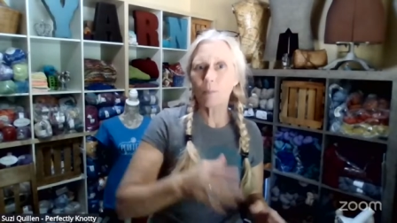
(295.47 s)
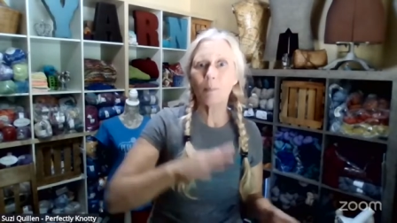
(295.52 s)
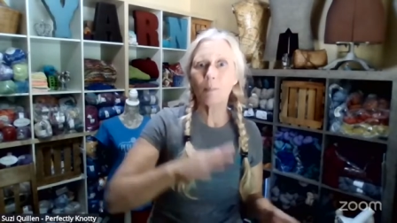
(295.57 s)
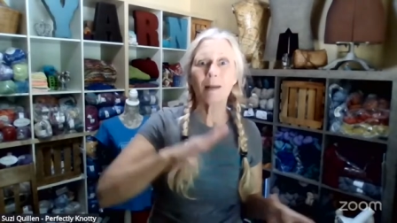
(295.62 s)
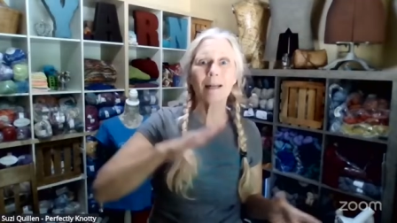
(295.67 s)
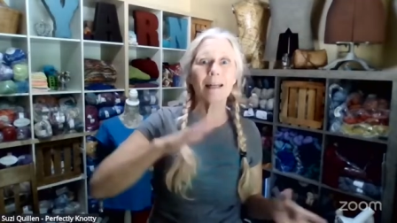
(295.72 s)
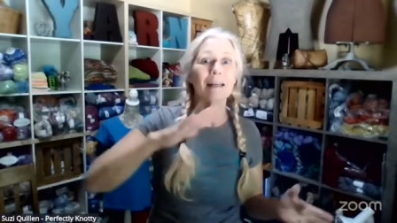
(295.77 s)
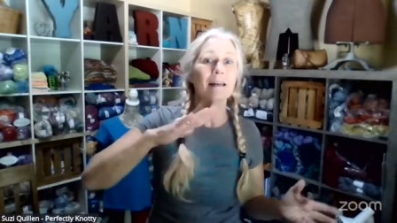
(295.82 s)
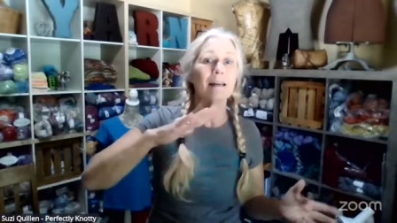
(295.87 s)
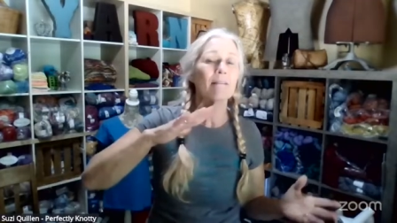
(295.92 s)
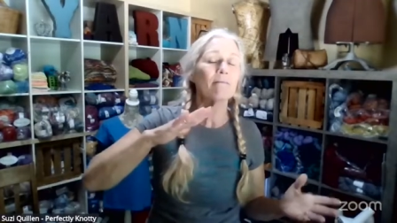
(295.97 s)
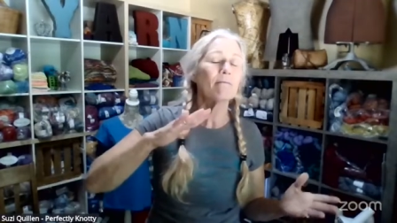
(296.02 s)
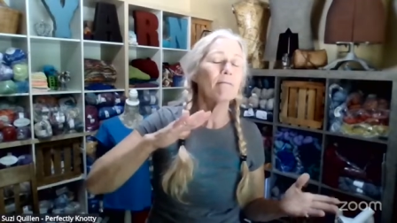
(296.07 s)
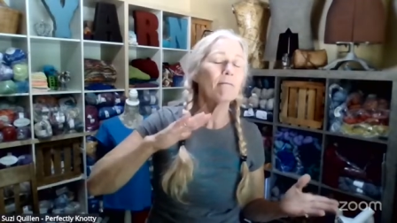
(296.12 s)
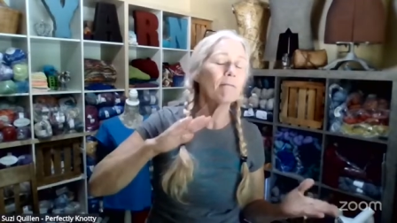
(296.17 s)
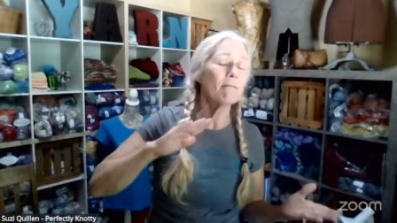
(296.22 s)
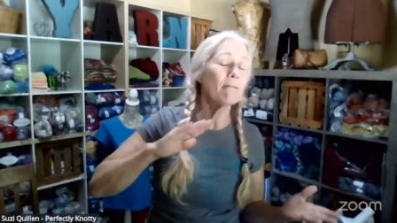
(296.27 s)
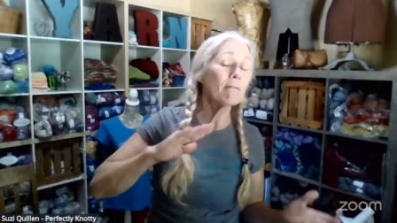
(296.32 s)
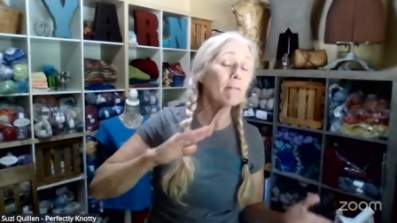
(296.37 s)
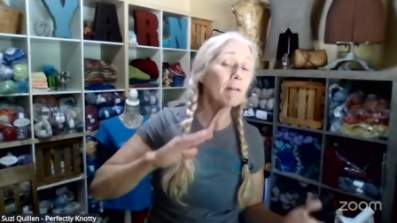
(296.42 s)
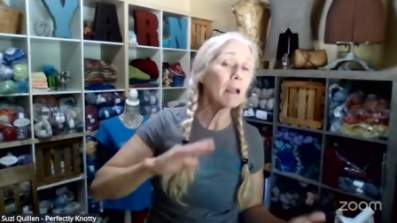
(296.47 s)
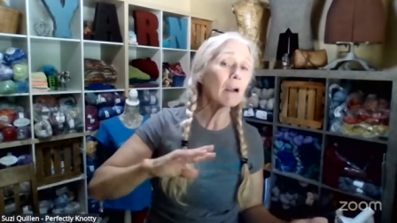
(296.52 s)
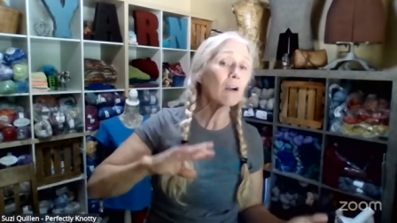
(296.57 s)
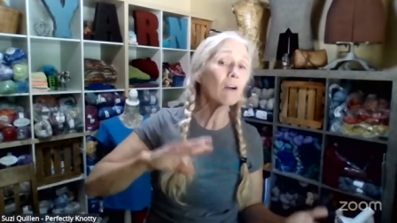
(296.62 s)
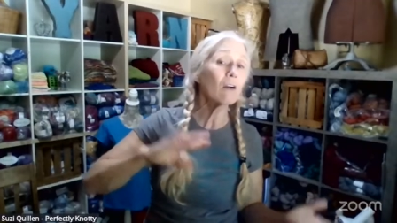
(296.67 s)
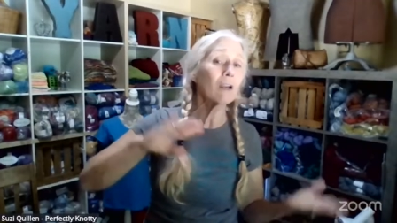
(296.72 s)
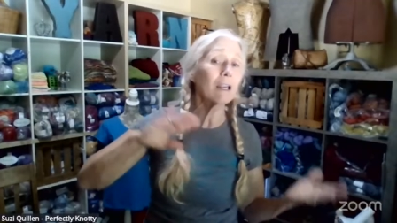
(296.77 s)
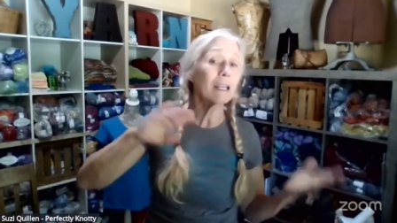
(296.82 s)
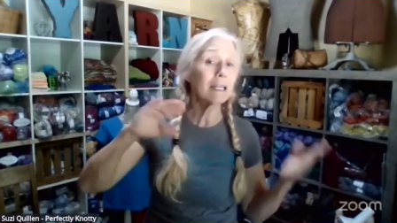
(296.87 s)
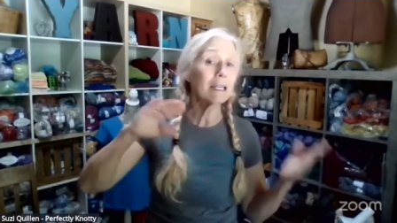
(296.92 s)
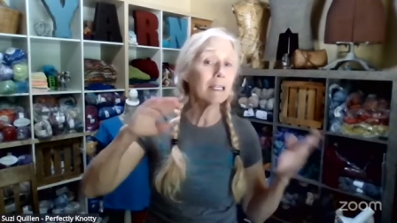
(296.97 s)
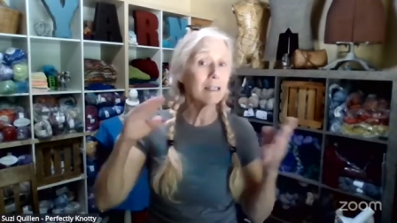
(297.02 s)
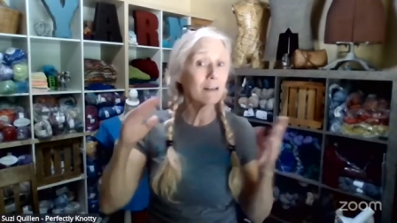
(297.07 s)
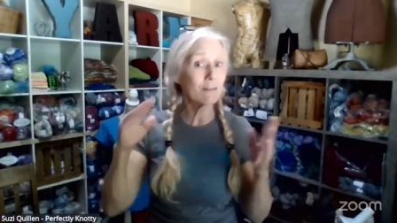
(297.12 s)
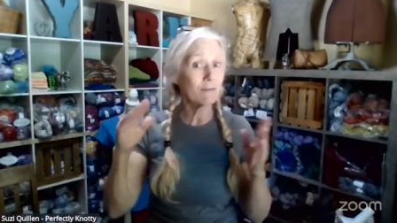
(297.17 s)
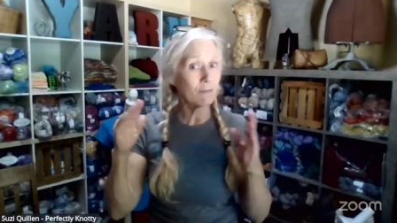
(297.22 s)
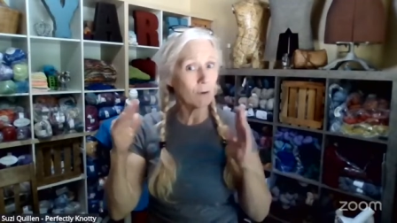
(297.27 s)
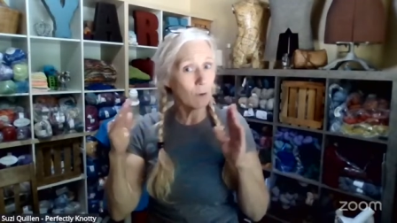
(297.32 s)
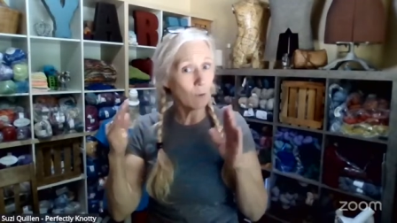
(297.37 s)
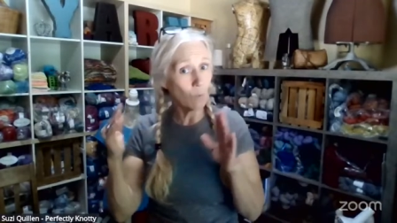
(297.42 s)
but in a very
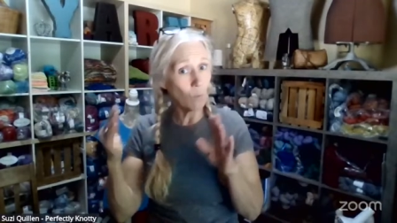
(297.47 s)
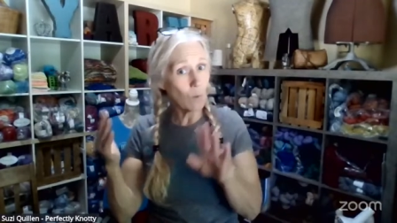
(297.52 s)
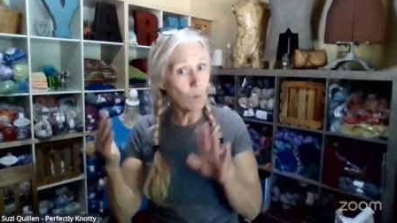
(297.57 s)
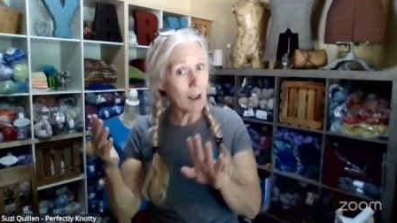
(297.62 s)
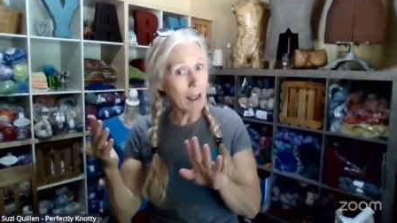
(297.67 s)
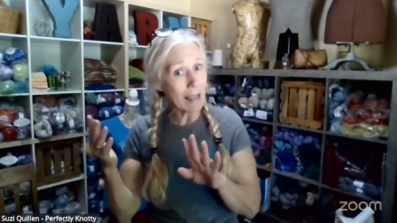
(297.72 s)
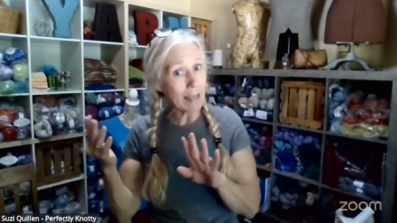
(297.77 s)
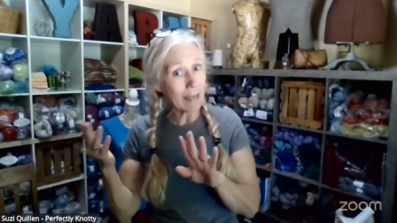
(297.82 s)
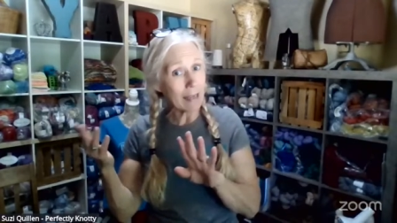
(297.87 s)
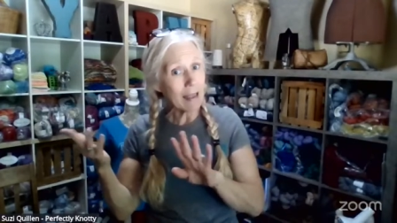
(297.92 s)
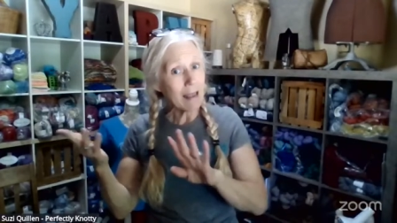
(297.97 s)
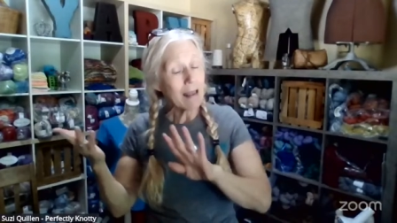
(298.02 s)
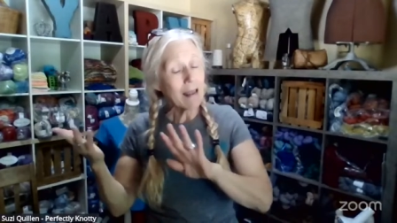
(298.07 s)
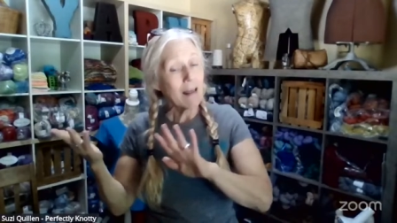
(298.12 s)
different way